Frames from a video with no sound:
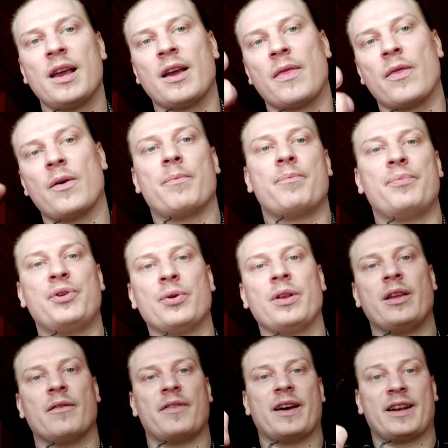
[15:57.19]
And the
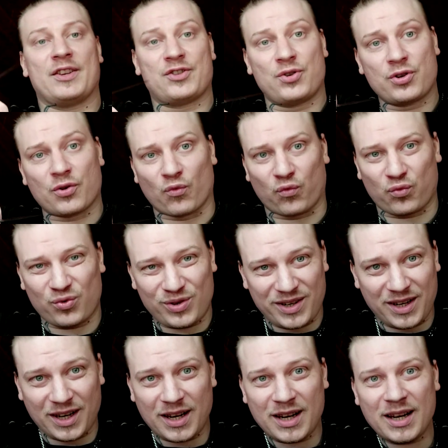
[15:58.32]
beauty of that is you can
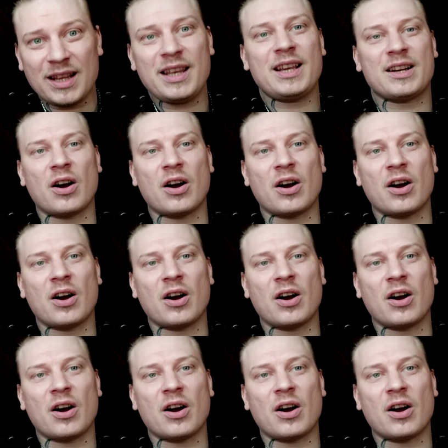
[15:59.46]
really